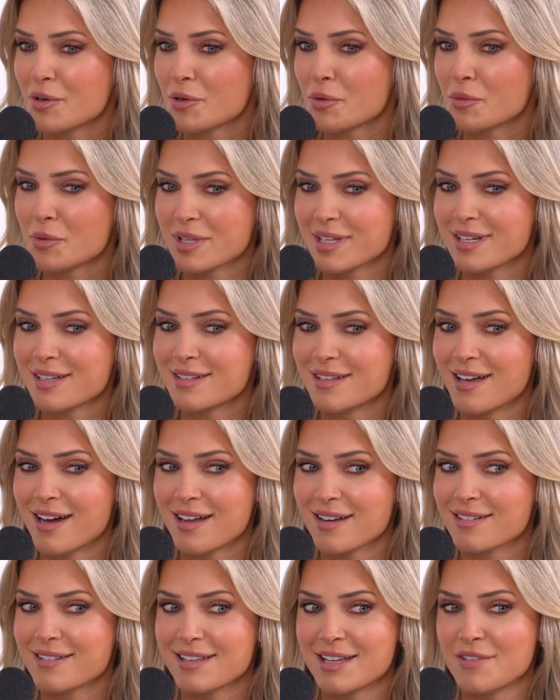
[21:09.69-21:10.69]
or really
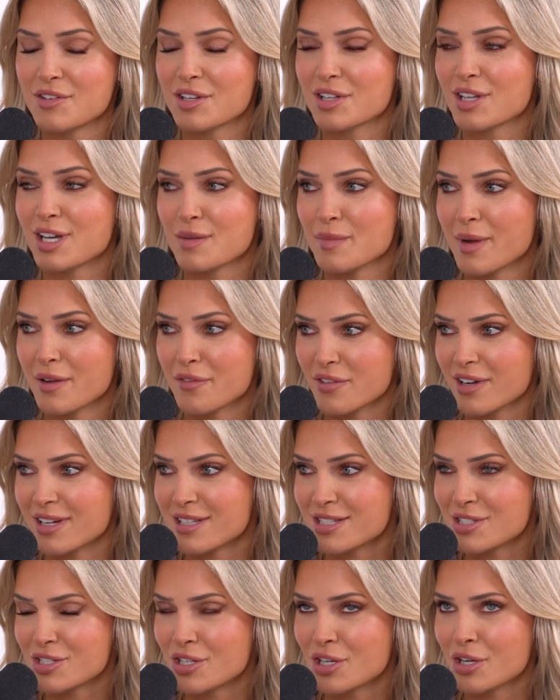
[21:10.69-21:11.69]
not even a lot of my
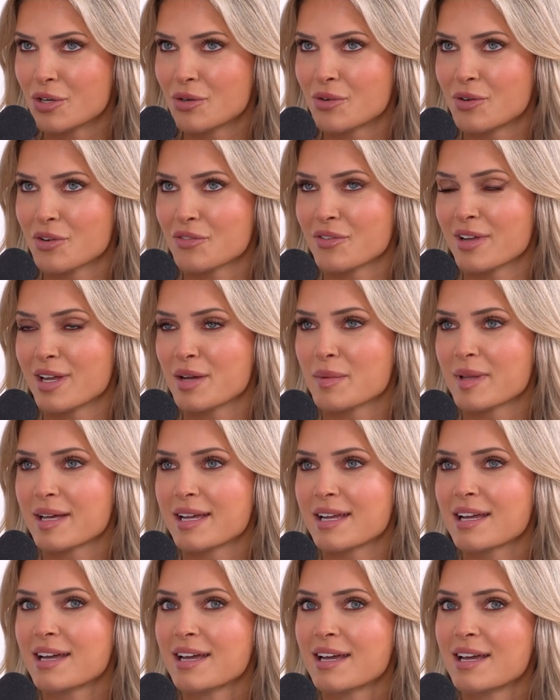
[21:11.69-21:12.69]
friends know or
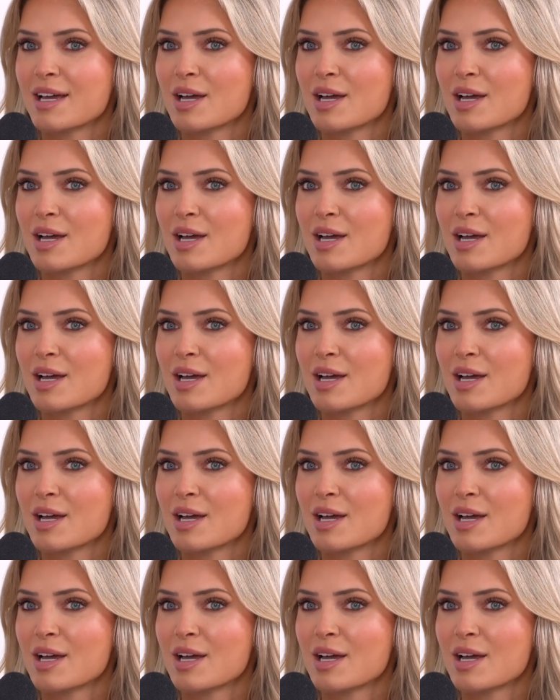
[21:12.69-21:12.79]
family,